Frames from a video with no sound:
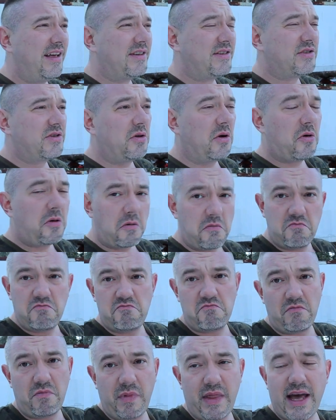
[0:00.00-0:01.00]
So
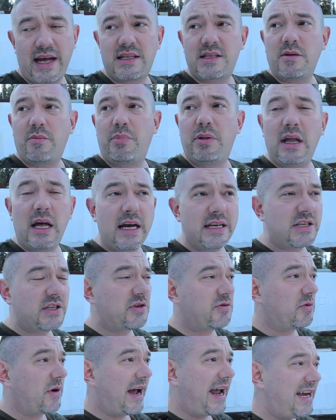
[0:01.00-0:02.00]
that's a
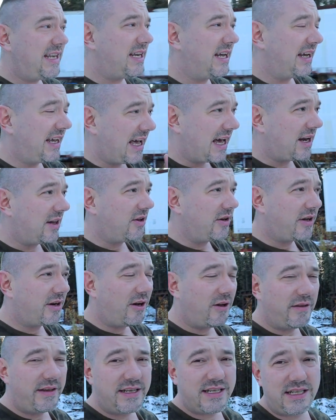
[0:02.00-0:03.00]
plus, right? Gotta look at
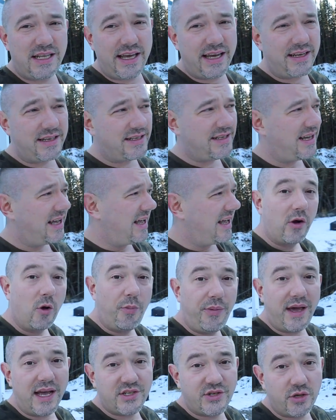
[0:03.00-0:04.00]
all these things.
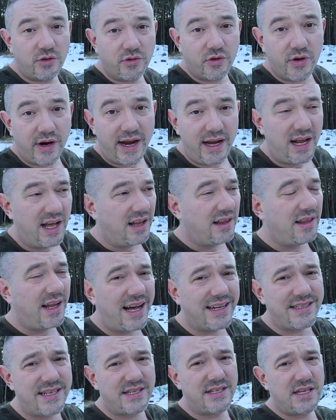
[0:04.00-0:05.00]
hope you guys are doing great.
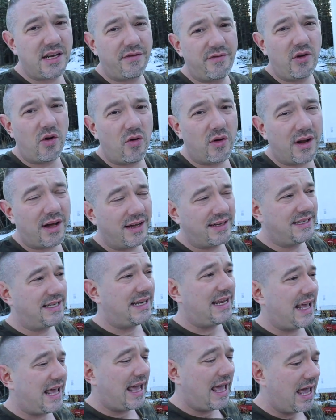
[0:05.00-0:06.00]
Lots of stuff going on
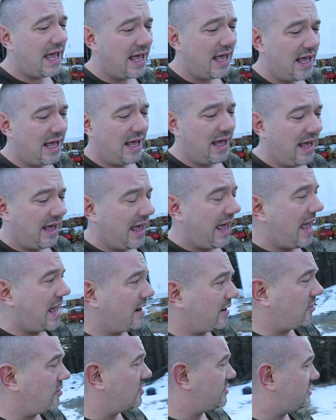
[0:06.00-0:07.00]
today.
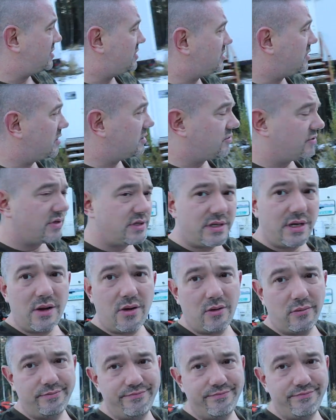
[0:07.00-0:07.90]
And of course, it starts with snow.